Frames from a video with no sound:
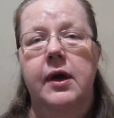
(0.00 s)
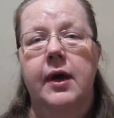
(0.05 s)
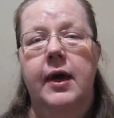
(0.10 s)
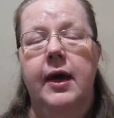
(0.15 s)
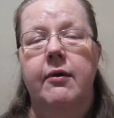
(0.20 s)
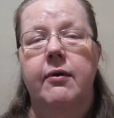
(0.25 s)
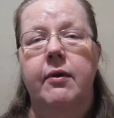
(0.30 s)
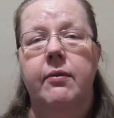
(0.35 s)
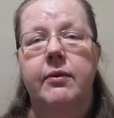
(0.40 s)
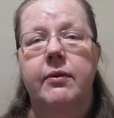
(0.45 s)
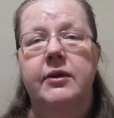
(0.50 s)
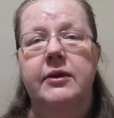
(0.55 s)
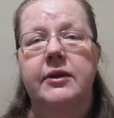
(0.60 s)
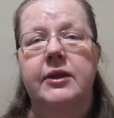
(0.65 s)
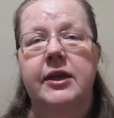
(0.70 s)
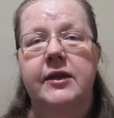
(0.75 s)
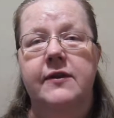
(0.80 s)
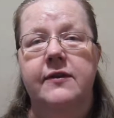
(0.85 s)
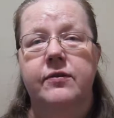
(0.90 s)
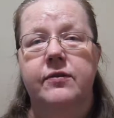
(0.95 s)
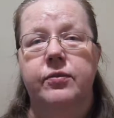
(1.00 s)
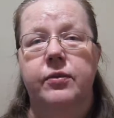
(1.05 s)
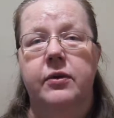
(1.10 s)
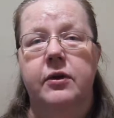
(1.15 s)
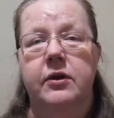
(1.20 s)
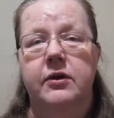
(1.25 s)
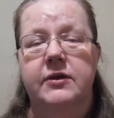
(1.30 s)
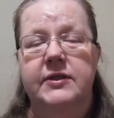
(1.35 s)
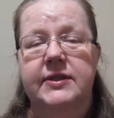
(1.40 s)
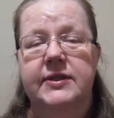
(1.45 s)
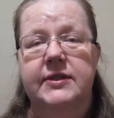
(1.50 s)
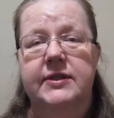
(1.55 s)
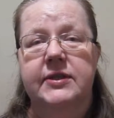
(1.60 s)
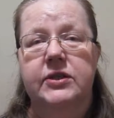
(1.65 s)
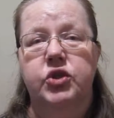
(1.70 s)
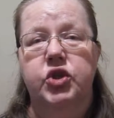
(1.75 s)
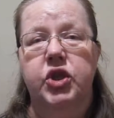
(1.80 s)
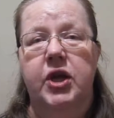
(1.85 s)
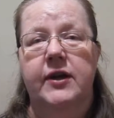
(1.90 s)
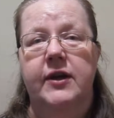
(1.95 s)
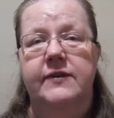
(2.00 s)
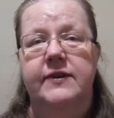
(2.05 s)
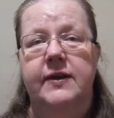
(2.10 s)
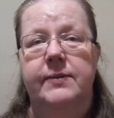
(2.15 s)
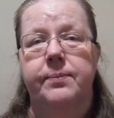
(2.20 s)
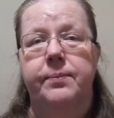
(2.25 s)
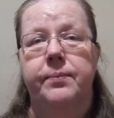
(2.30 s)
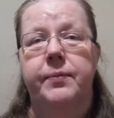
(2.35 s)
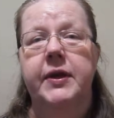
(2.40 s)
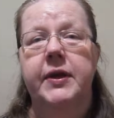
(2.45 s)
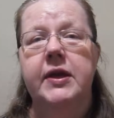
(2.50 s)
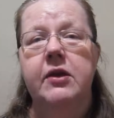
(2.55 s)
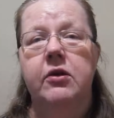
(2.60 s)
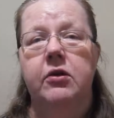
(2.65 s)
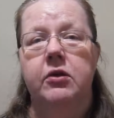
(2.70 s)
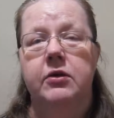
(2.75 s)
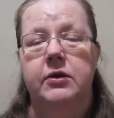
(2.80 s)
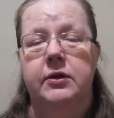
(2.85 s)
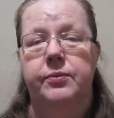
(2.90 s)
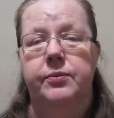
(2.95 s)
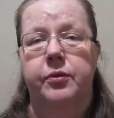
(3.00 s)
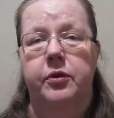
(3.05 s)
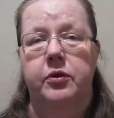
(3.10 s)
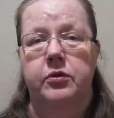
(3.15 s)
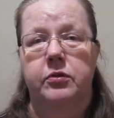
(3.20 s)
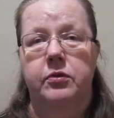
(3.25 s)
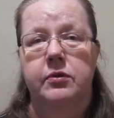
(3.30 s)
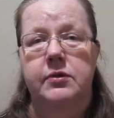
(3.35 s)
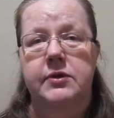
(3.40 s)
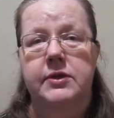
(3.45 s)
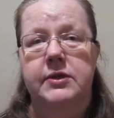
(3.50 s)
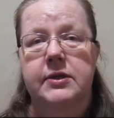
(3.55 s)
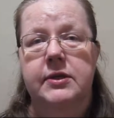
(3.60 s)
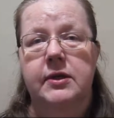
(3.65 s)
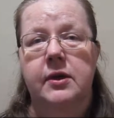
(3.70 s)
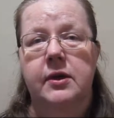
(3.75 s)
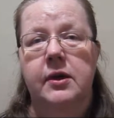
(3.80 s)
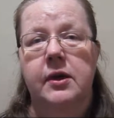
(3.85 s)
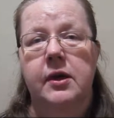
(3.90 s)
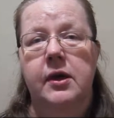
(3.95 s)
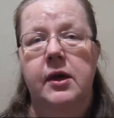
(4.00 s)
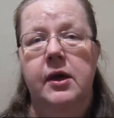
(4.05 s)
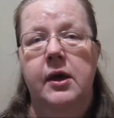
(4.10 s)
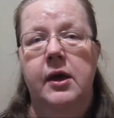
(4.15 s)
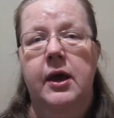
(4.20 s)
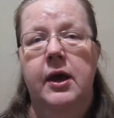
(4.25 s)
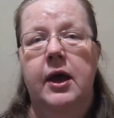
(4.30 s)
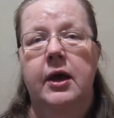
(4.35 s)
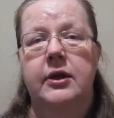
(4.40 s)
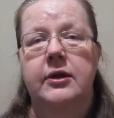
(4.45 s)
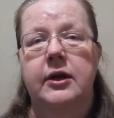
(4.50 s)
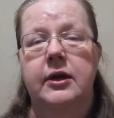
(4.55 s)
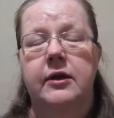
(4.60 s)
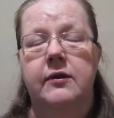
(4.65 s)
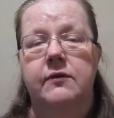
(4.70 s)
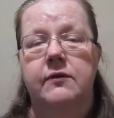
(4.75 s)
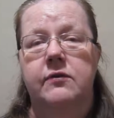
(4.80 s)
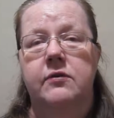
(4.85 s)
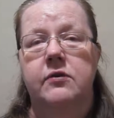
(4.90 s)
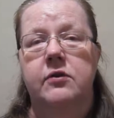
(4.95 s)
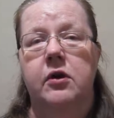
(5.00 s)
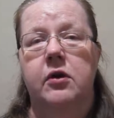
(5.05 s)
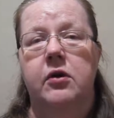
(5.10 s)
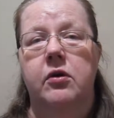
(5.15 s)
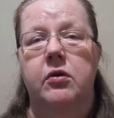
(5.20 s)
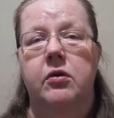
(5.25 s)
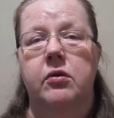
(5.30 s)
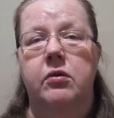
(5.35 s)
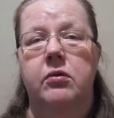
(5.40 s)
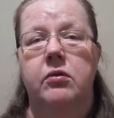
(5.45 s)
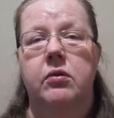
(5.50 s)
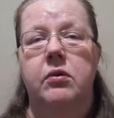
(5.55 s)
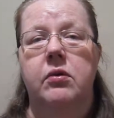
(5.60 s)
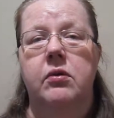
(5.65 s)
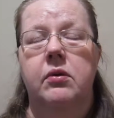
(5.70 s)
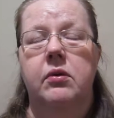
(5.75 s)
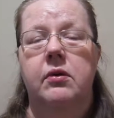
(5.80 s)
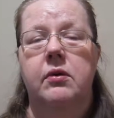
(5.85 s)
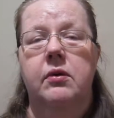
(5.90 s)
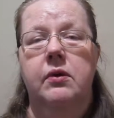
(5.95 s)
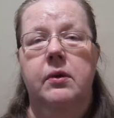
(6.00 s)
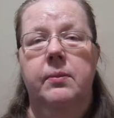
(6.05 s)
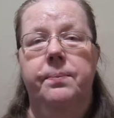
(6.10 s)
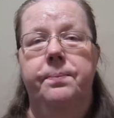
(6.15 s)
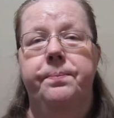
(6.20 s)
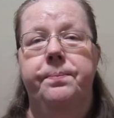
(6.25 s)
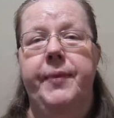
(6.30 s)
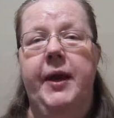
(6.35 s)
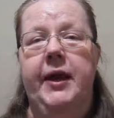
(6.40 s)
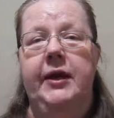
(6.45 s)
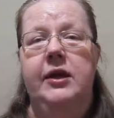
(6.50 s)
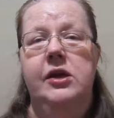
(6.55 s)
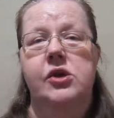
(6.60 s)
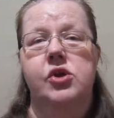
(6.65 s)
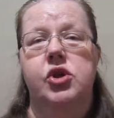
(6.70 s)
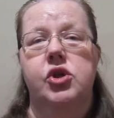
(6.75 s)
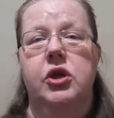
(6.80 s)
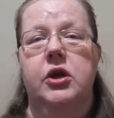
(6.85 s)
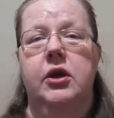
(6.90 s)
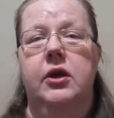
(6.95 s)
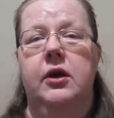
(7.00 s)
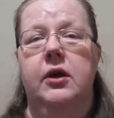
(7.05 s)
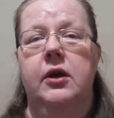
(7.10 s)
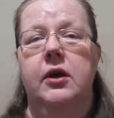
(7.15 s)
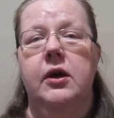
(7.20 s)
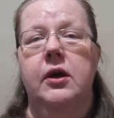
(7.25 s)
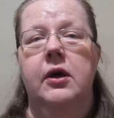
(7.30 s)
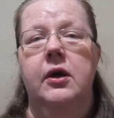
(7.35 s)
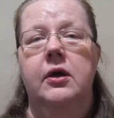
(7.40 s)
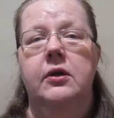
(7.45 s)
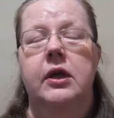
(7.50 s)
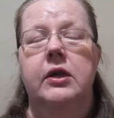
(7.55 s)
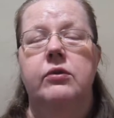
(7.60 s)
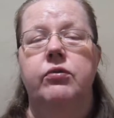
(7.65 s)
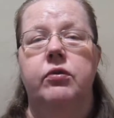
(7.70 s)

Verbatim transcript: However, this was just a pre-order bonus, and there is no packaging that